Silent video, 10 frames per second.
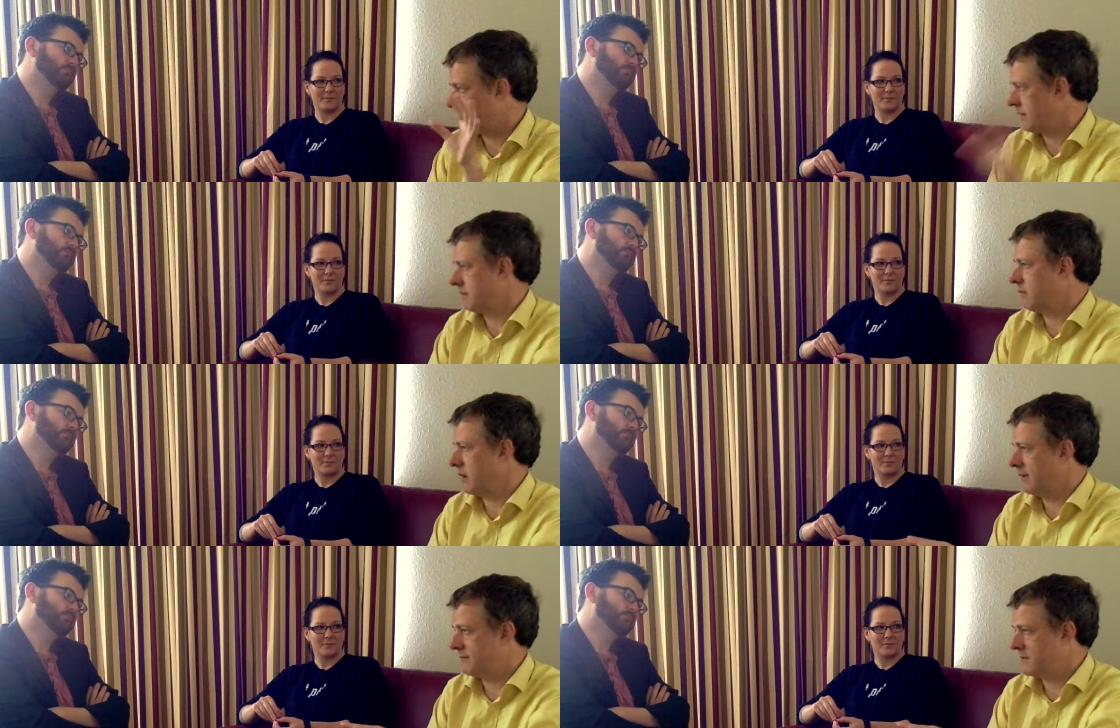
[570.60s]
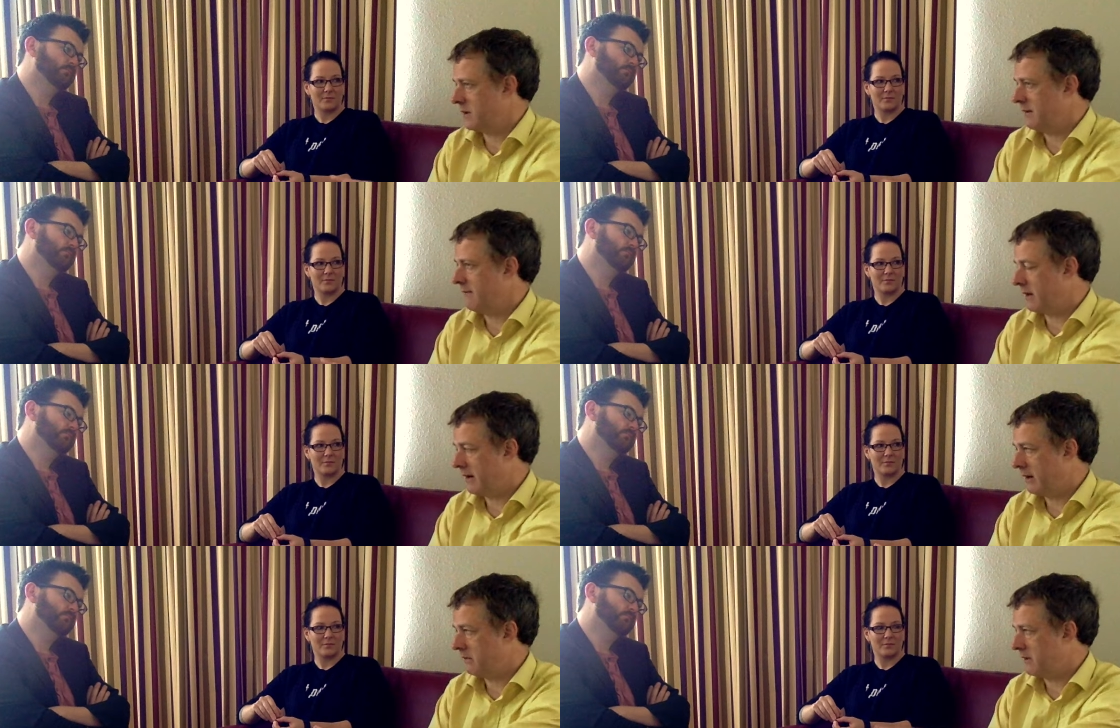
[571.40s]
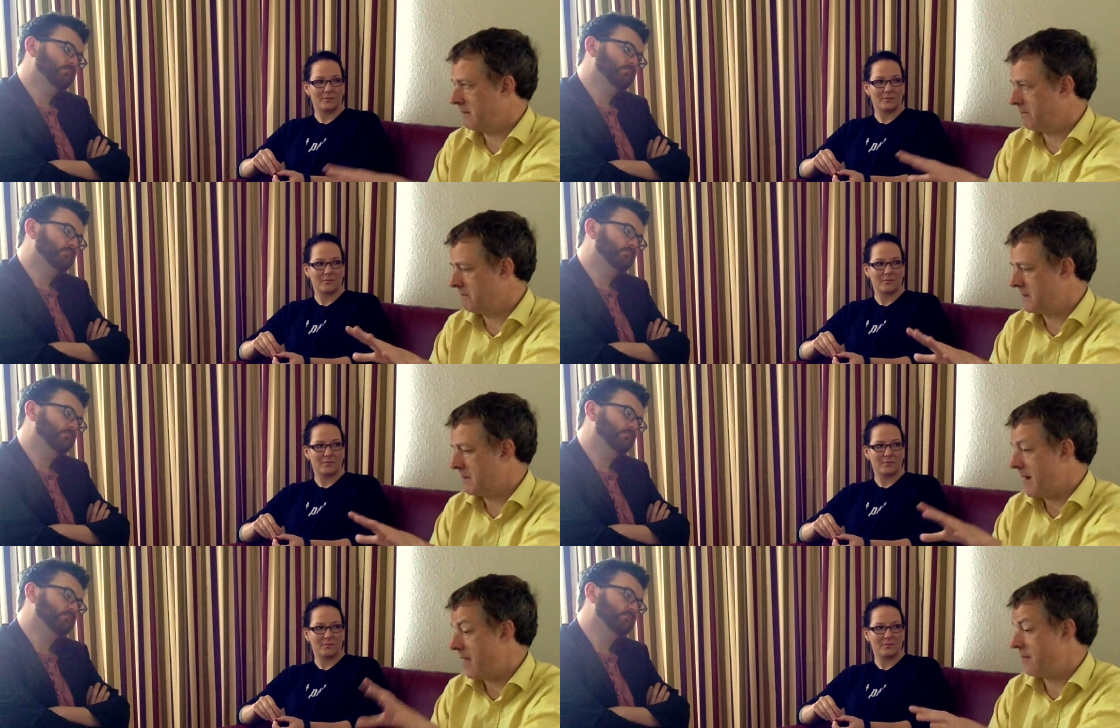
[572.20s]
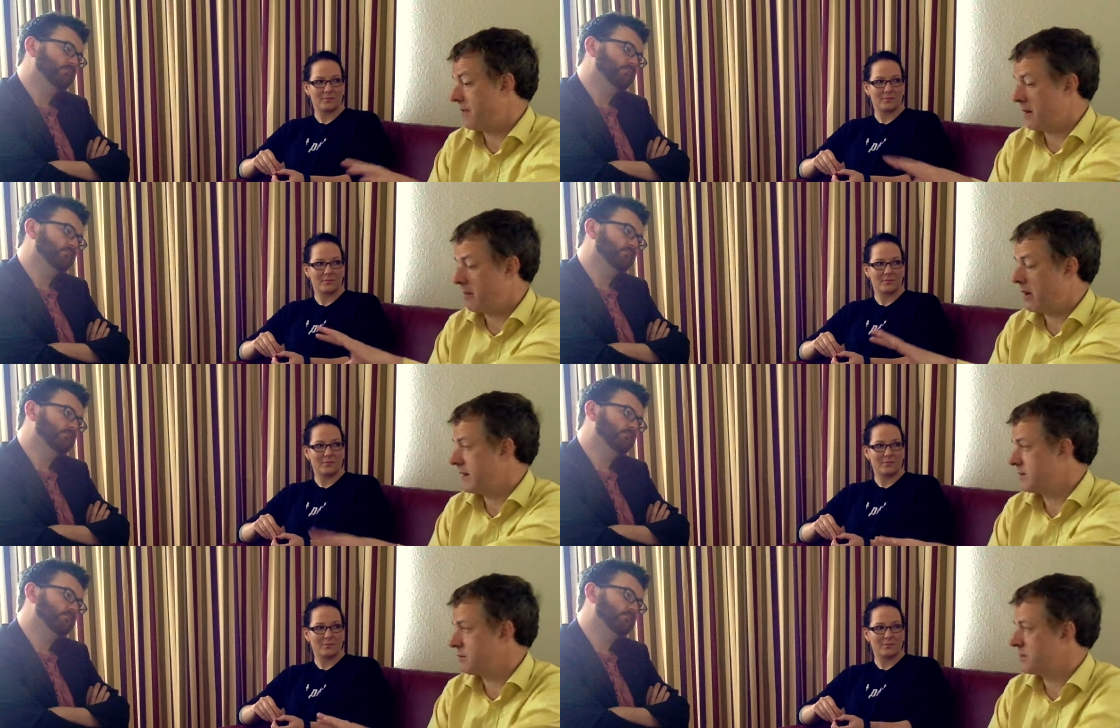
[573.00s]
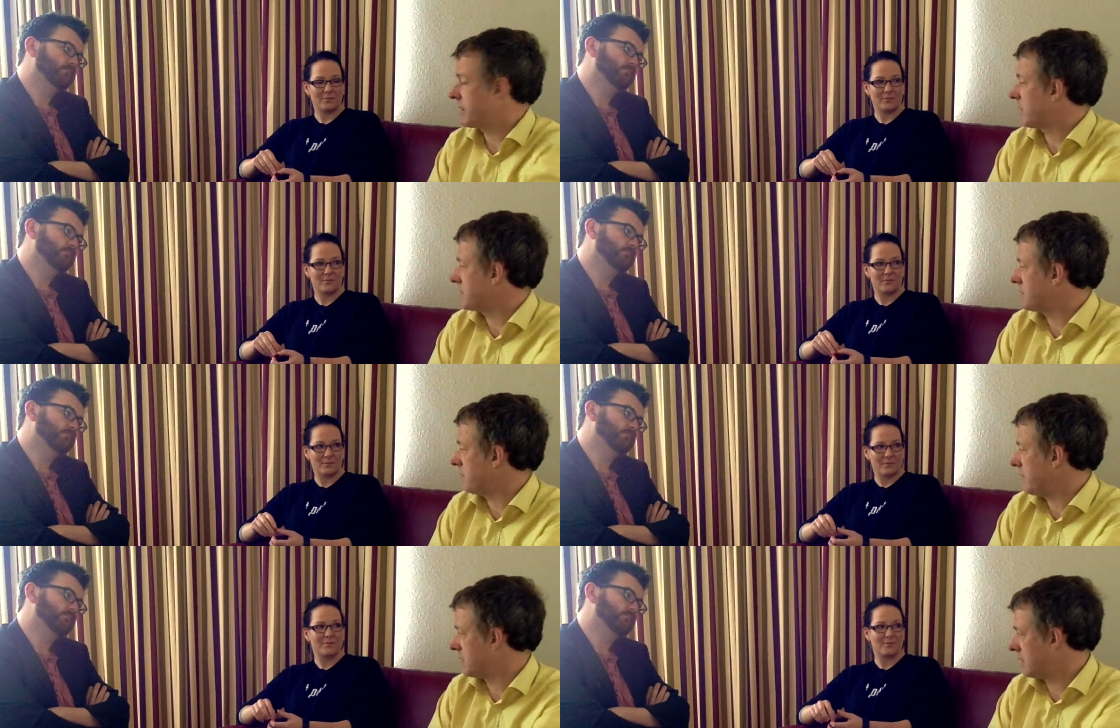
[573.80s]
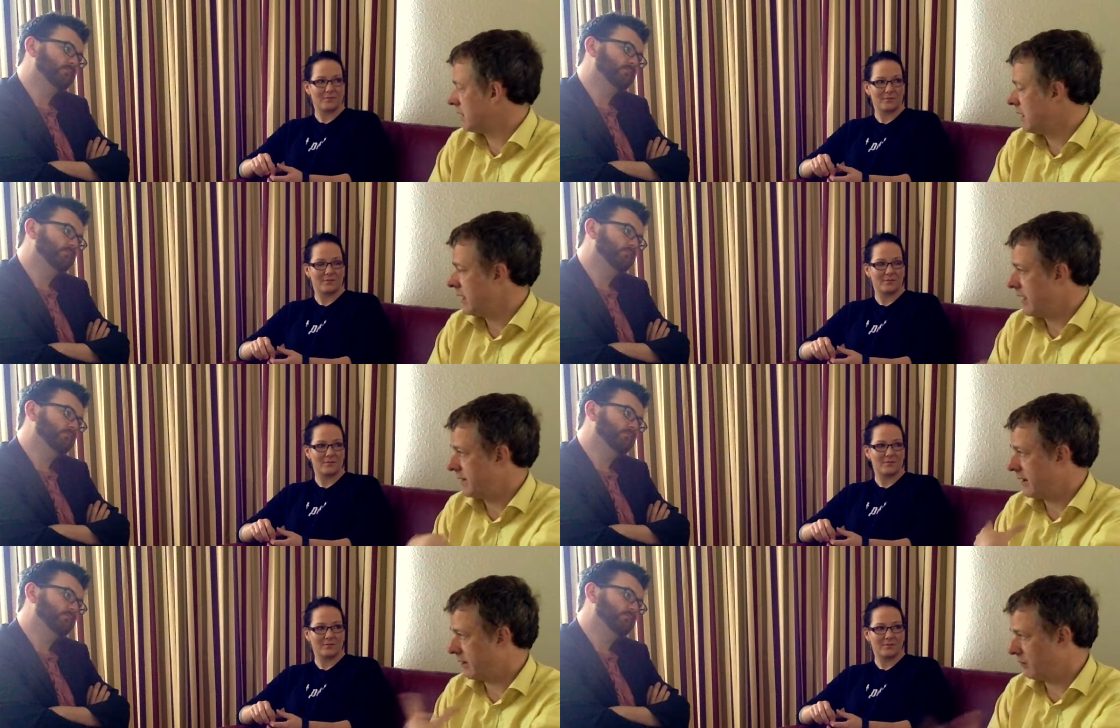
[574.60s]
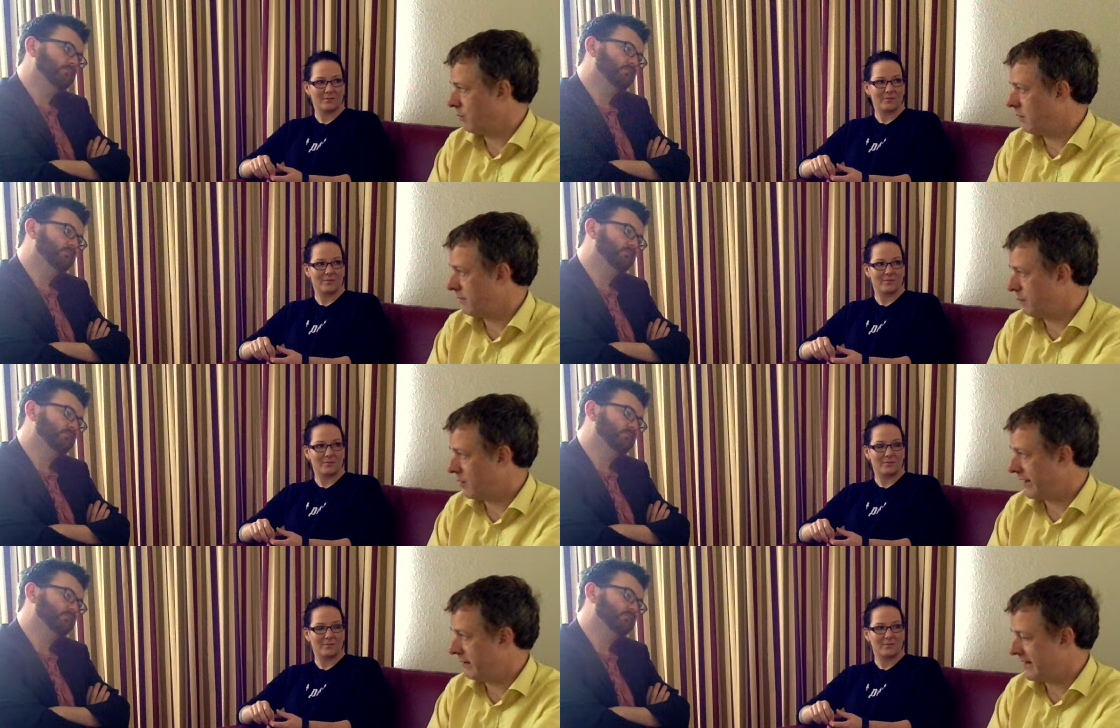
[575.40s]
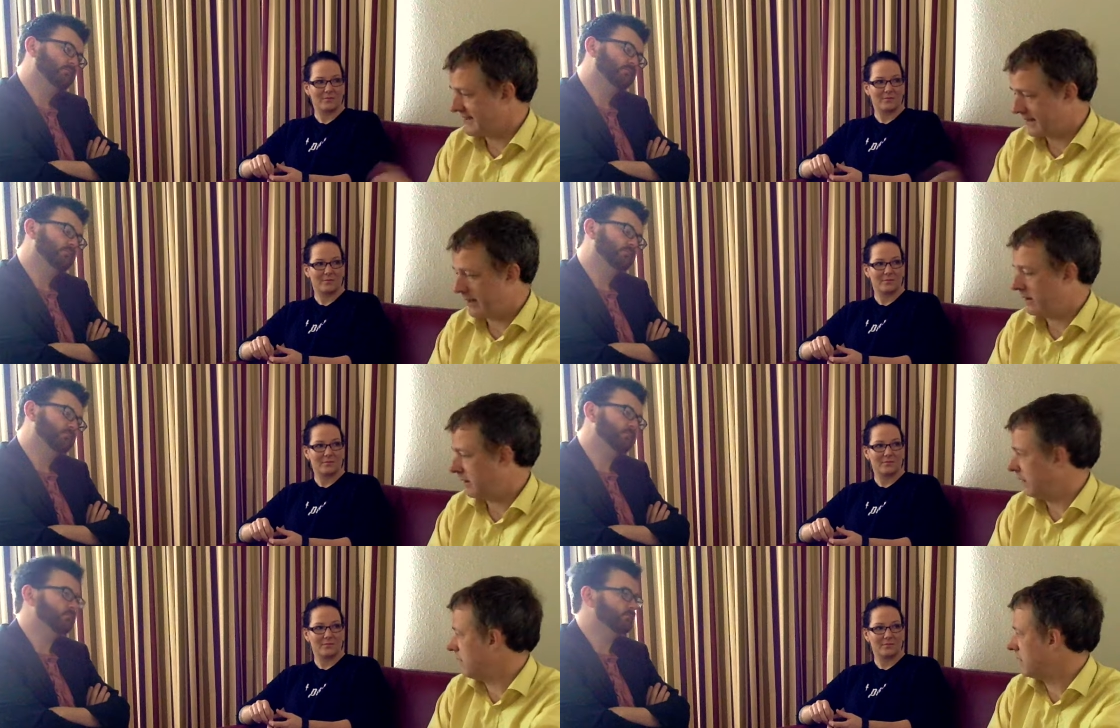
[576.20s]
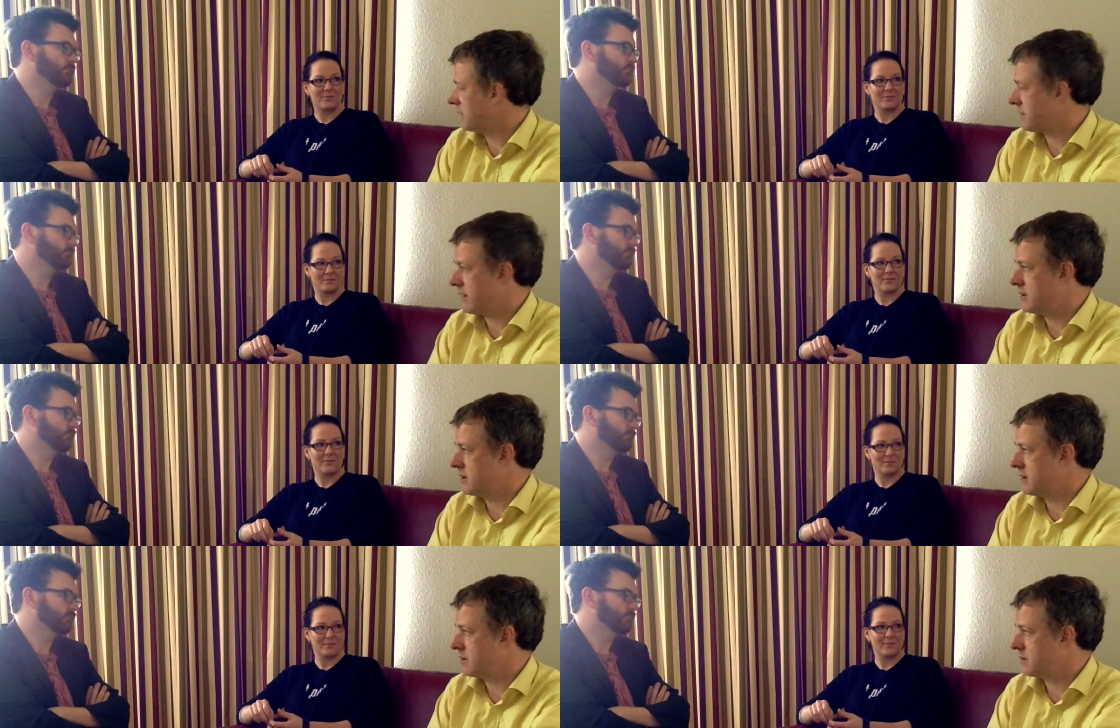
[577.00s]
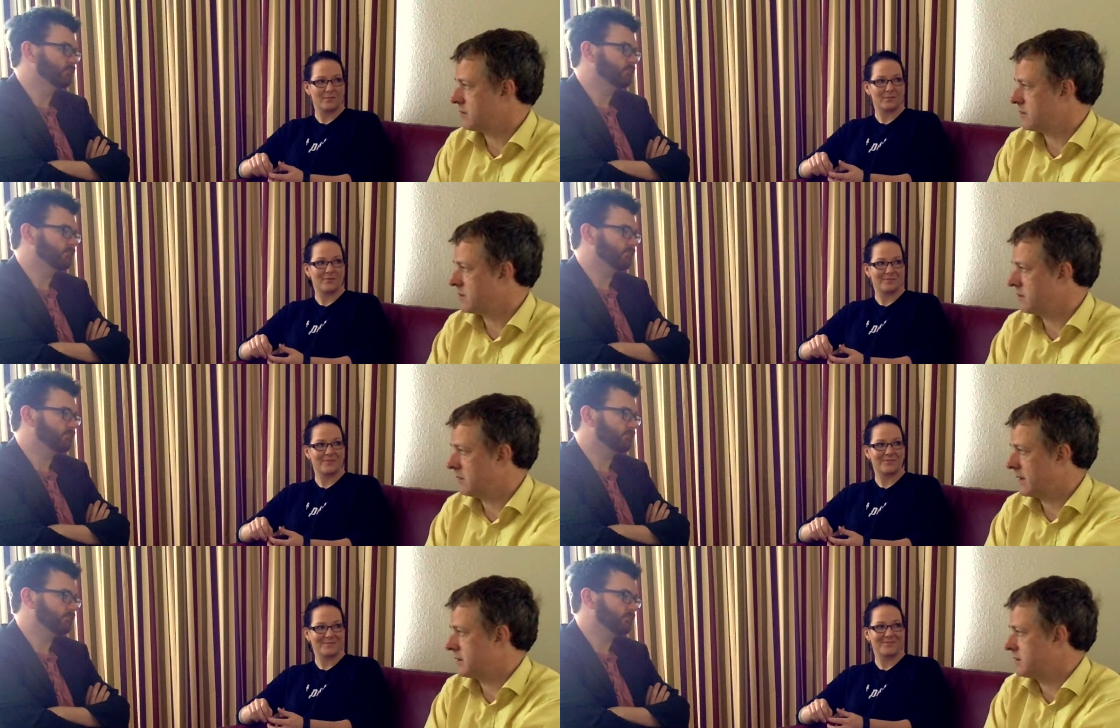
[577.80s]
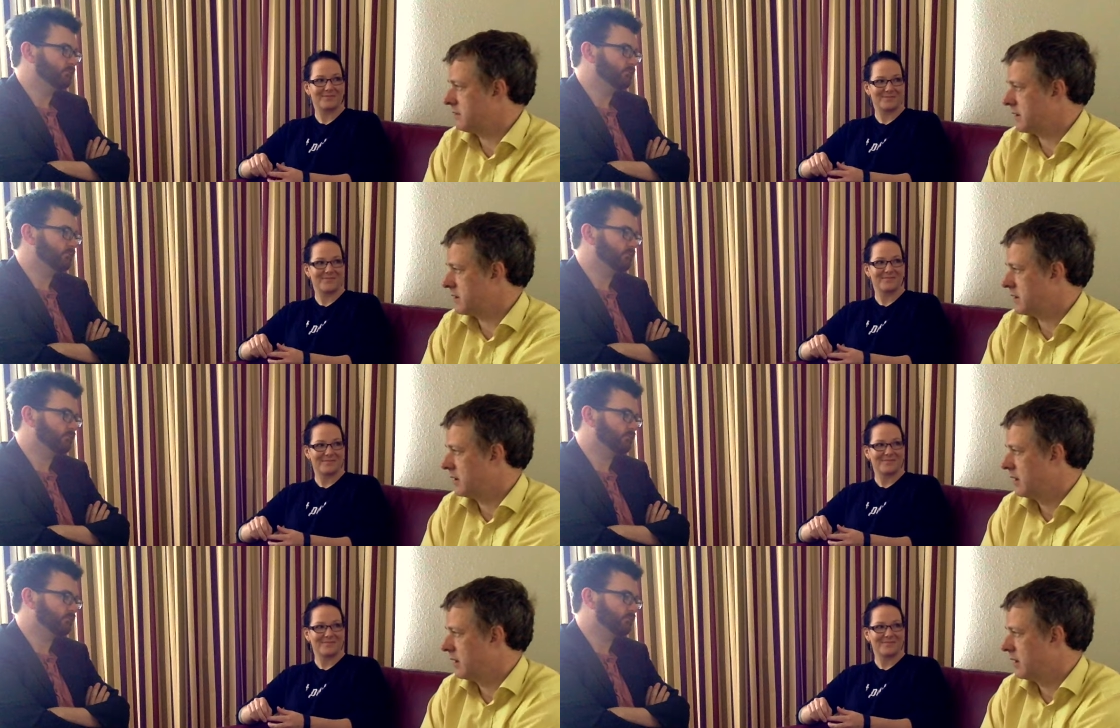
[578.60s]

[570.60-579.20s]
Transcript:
Speaker 1: worked out, where I suddenly figured out the the math that applies to a particular situation, and then I could go off and work out exactly the strategy that you're supposed to do in that situation.